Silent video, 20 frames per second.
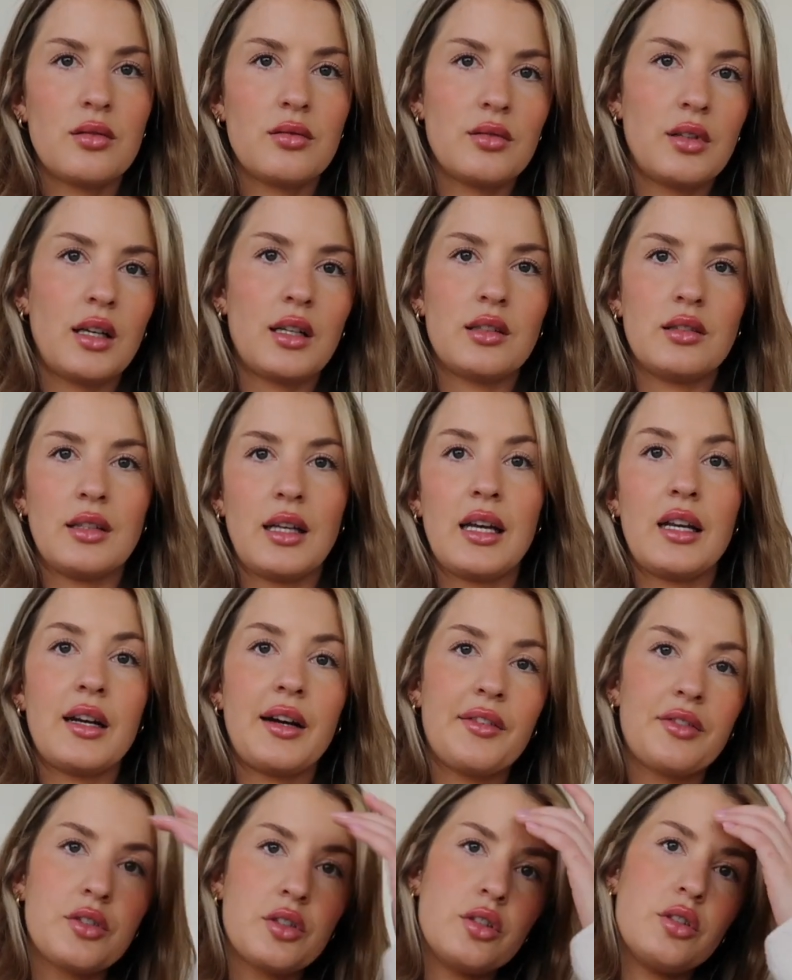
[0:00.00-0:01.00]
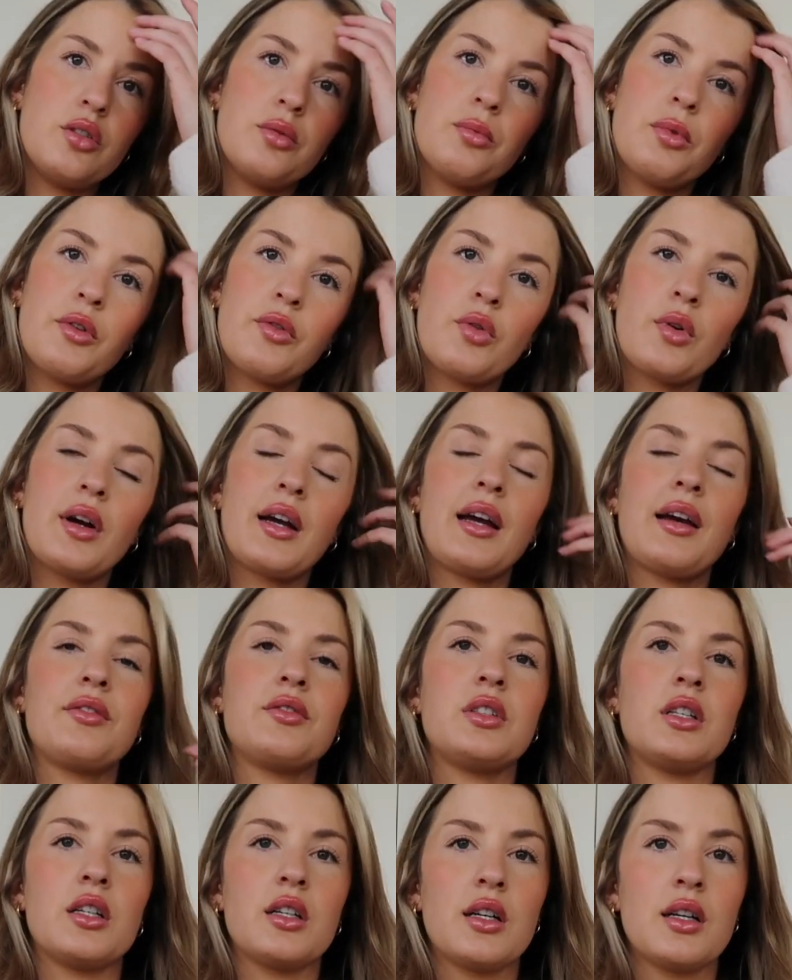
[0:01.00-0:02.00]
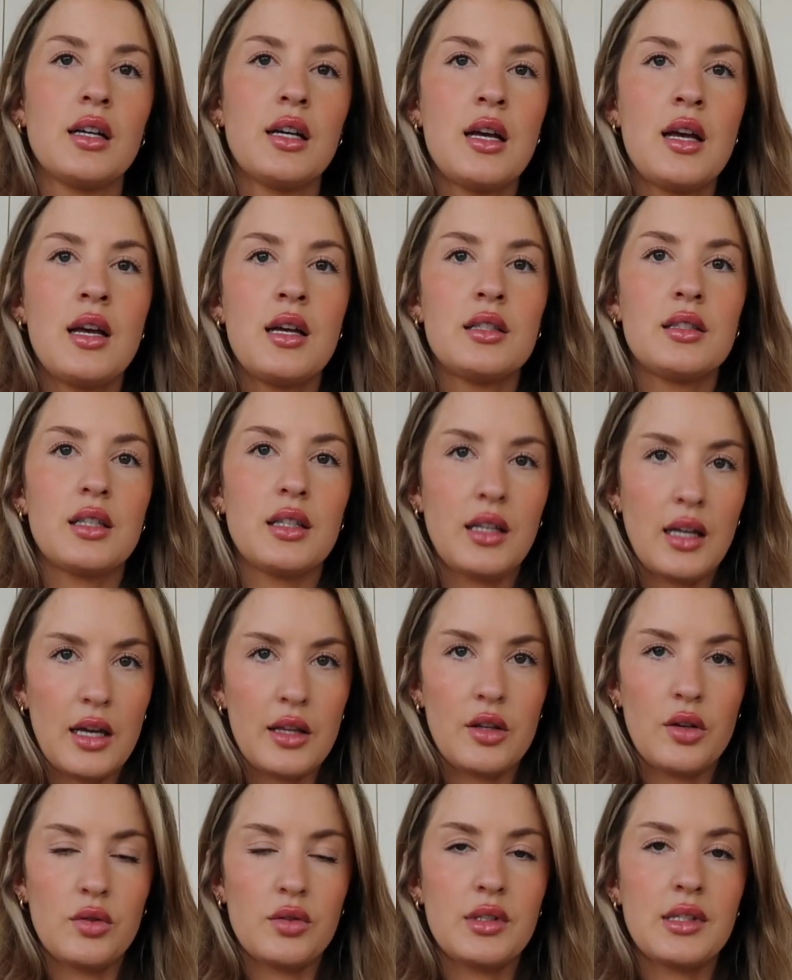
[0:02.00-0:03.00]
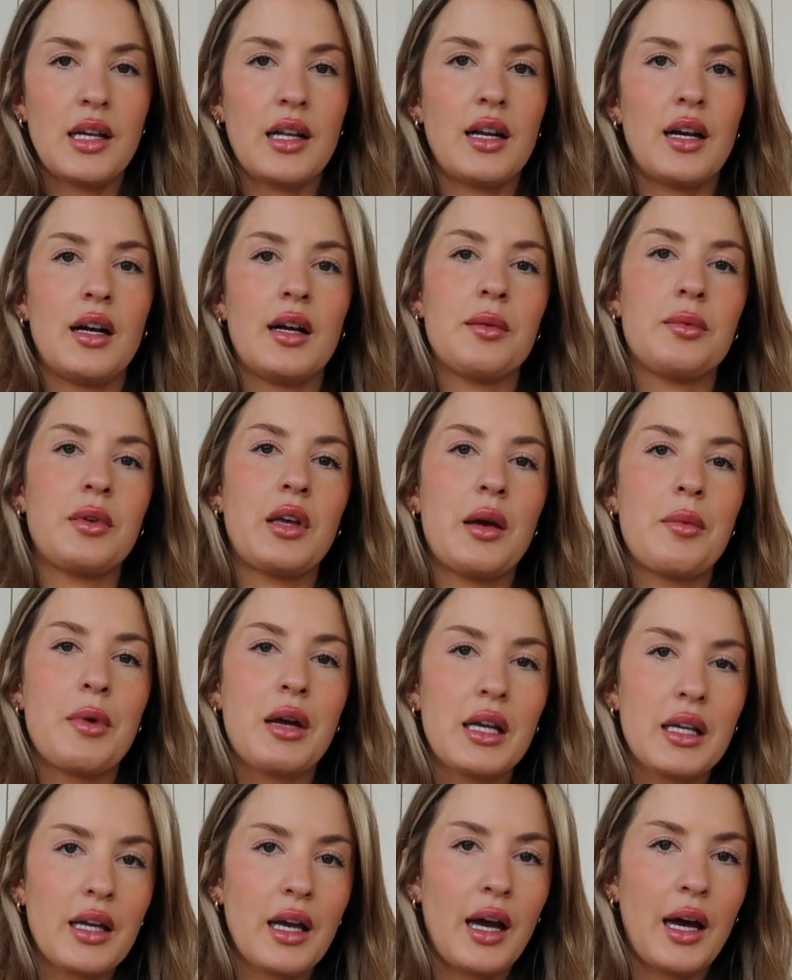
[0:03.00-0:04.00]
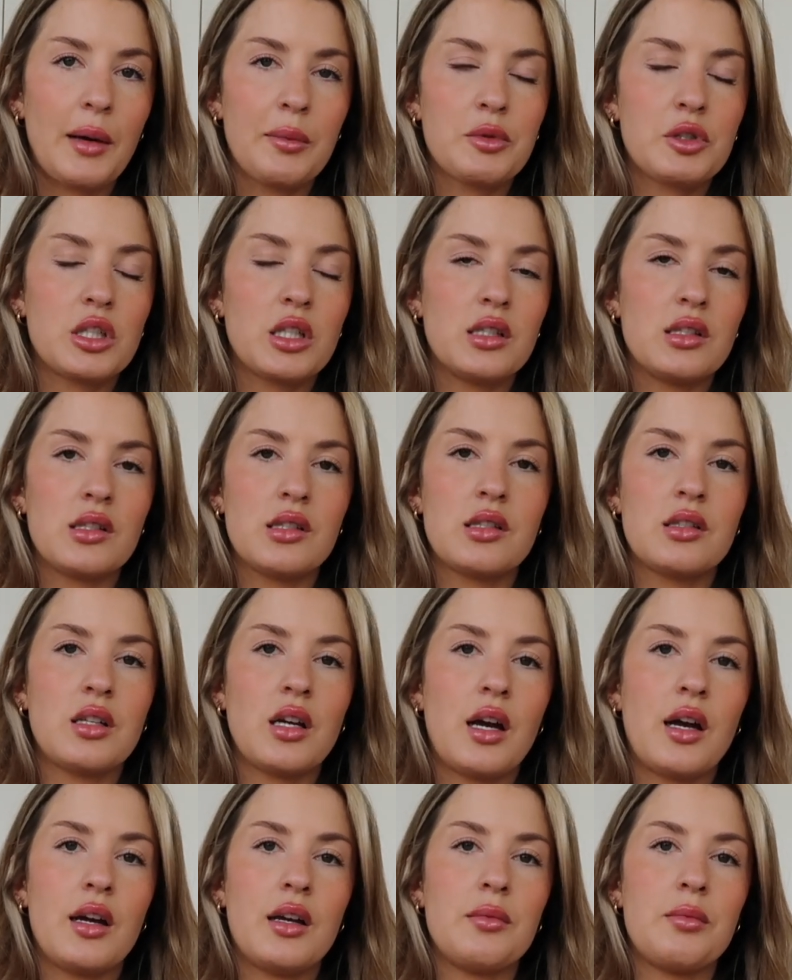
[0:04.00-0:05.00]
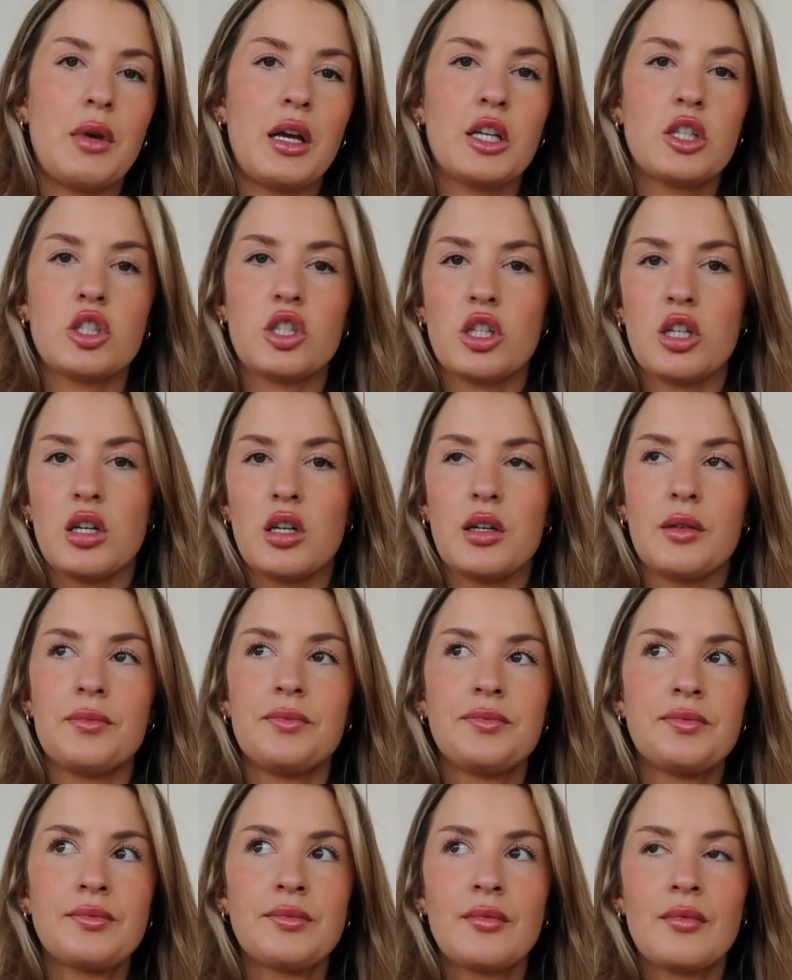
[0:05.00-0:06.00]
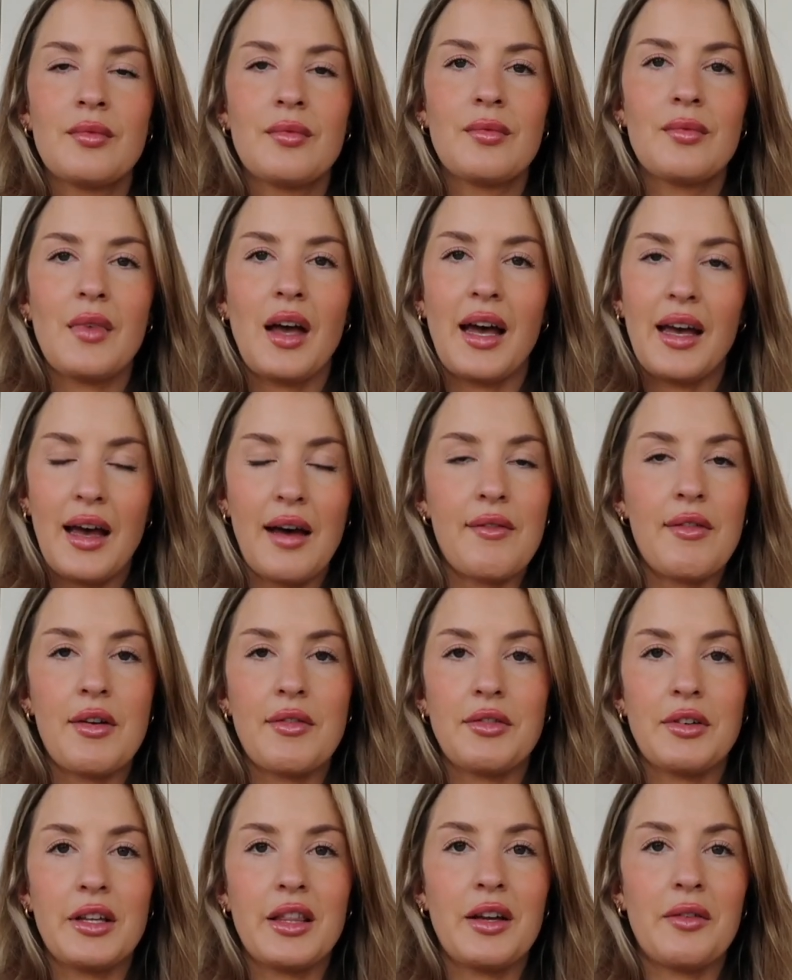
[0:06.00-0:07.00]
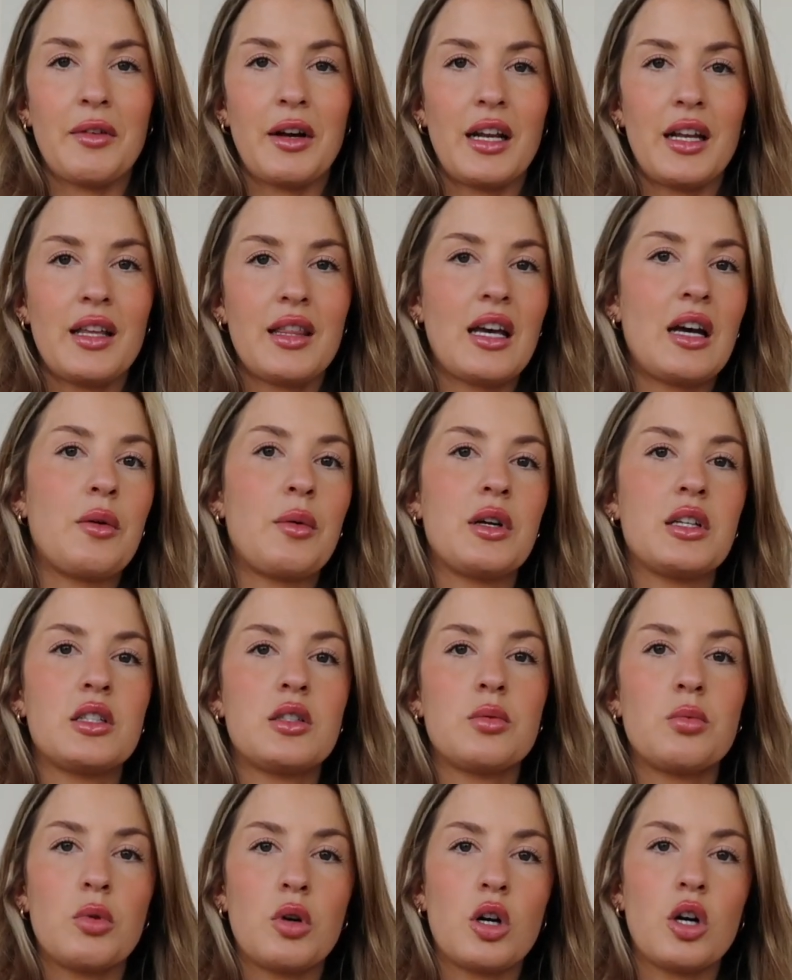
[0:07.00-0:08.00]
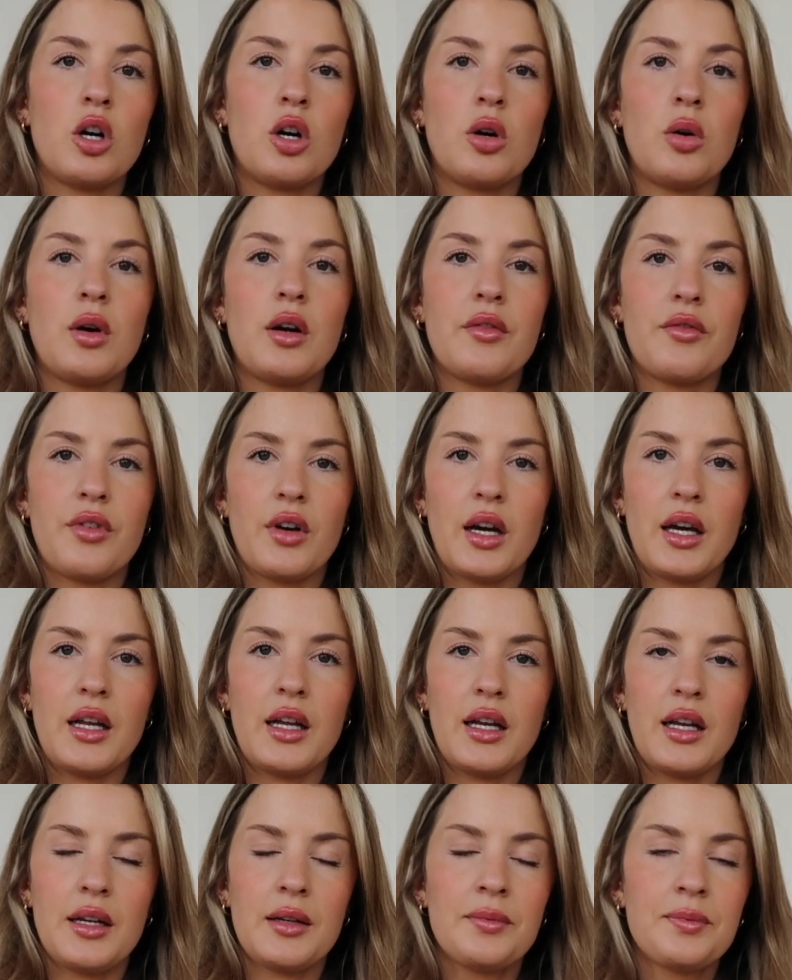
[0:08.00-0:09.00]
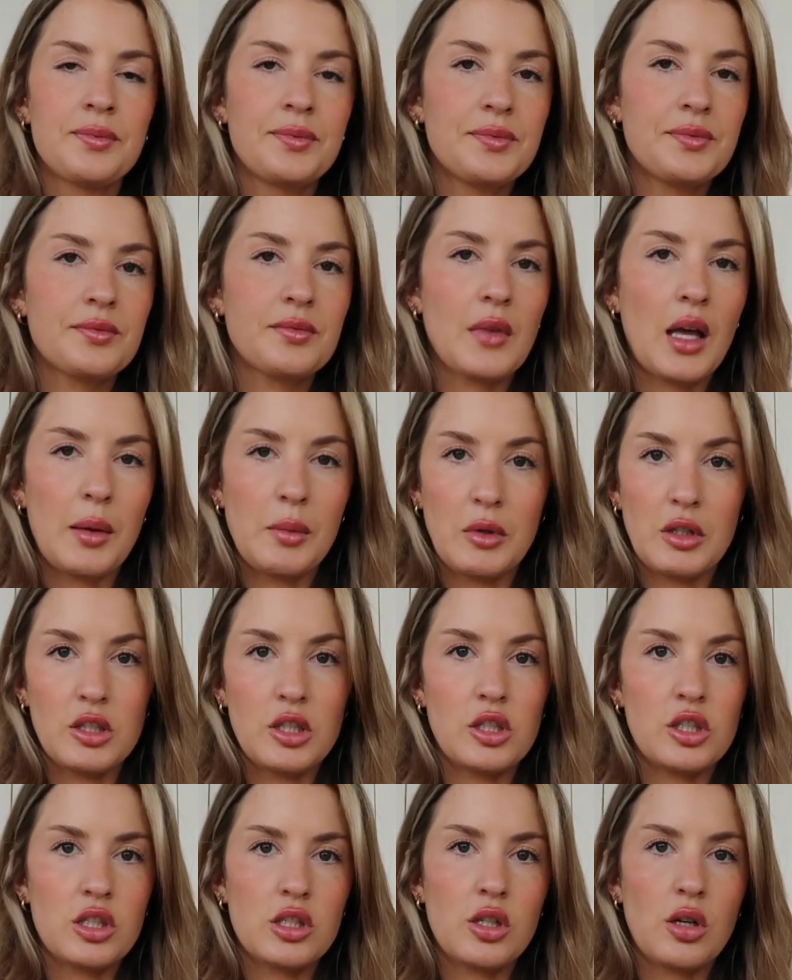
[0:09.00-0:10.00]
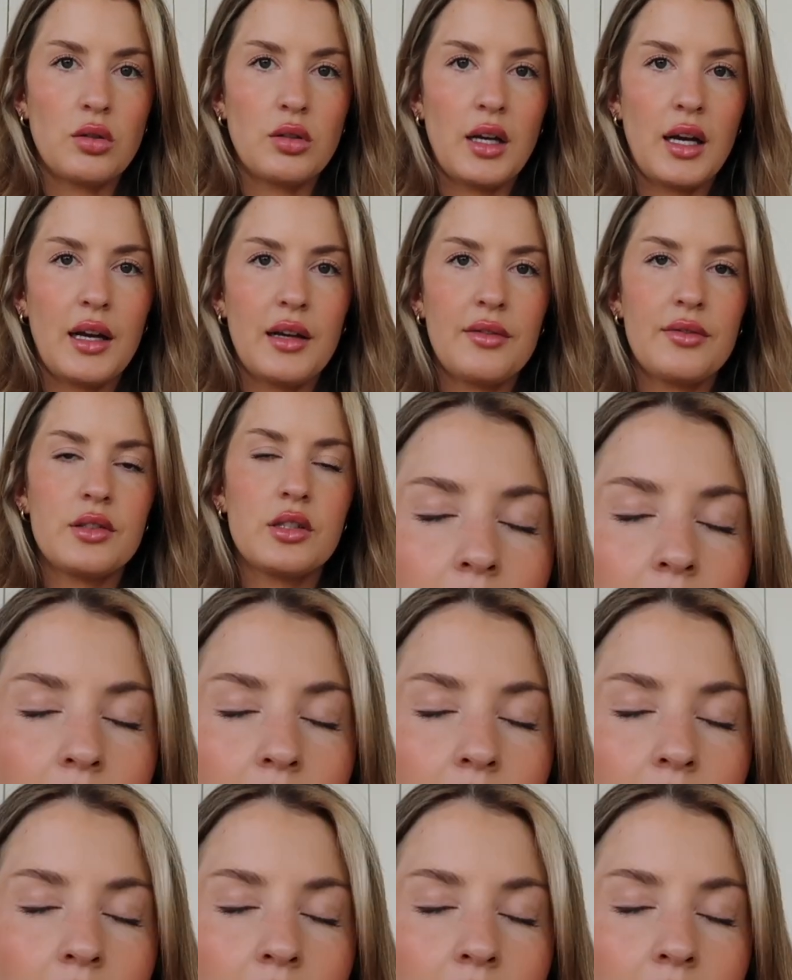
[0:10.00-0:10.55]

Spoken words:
like late afternoon before I have dinner, to get those set up, get my captions done, make sure I have everything ready. That way tomorrow and Friday, I'm good to just go live.